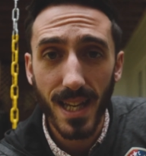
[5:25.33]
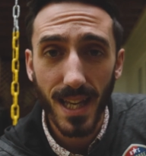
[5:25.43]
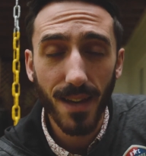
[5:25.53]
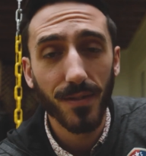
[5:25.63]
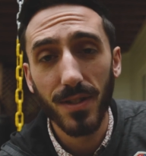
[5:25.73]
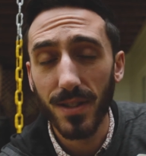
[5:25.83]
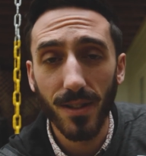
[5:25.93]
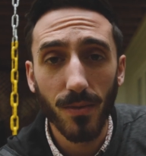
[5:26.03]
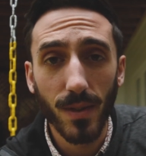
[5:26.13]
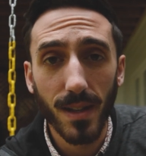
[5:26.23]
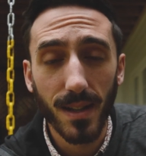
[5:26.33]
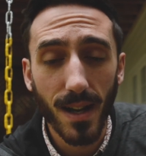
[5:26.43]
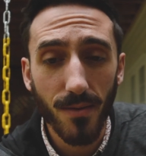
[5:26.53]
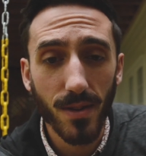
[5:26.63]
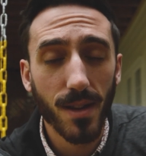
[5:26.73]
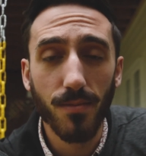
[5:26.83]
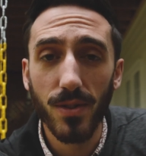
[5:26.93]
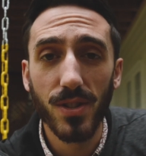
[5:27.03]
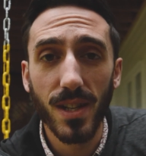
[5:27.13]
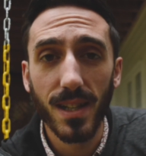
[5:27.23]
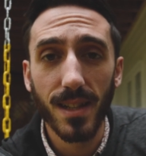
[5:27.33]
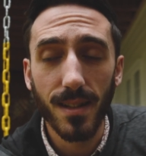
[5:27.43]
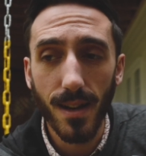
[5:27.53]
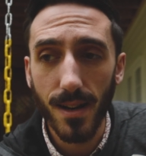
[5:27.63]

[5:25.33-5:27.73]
If you stuck with it, I really appreciate it.